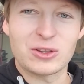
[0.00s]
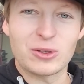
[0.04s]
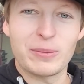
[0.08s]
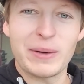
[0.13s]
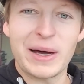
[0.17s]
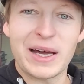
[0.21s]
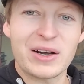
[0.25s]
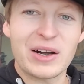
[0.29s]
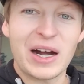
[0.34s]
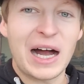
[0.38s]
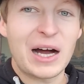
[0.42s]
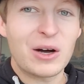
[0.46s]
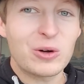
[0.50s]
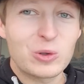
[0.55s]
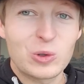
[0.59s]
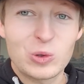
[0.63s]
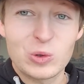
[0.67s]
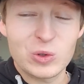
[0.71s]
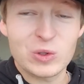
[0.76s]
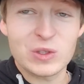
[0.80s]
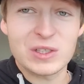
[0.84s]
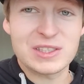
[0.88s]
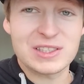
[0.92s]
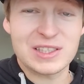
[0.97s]
No matter how
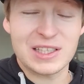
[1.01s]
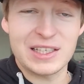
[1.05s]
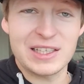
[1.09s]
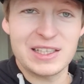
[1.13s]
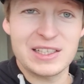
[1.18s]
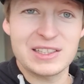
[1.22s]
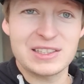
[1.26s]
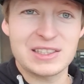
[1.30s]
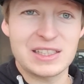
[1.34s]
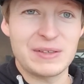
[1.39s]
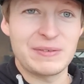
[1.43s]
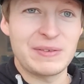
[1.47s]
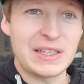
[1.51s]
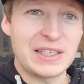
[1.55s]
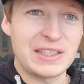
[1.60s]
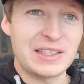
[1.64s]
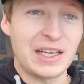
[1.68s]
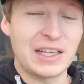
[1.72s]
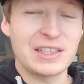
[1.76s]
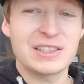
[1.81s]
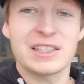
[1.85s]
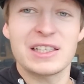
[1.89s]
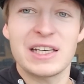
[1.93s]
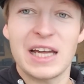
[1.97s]
cool a sled is, if it
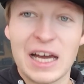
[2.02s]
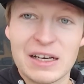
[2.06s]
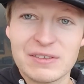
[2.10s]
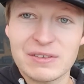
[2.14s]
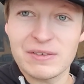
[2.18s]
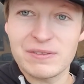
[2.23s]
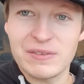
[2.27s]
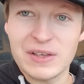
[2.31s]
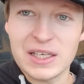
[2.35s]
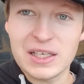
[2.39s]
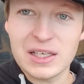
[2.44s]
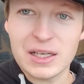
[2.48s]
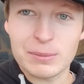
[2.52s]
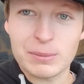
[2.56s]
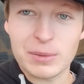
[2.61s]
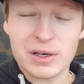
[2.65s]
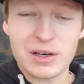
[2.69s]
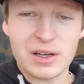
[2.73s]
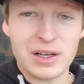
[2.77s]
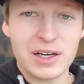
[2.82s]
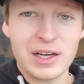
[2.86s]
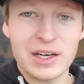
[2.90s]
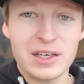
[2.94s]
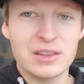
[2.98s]
doesn't have a VIN number
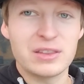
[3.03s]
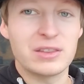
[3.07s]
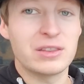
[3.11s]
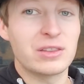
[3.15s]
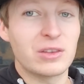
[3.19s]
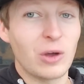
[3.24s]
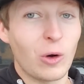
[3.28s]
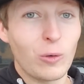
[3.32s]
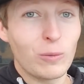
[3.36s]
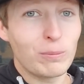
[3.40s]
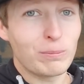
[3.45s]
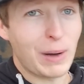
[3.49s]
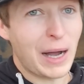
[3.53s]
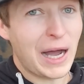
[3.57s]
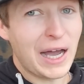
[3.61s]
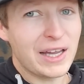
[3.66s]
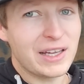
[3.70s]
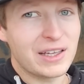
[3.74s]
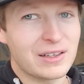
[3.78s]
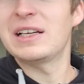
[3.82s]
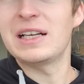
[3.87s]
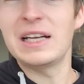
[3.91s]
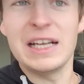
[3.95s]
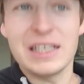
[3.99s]
on it, don't buy it.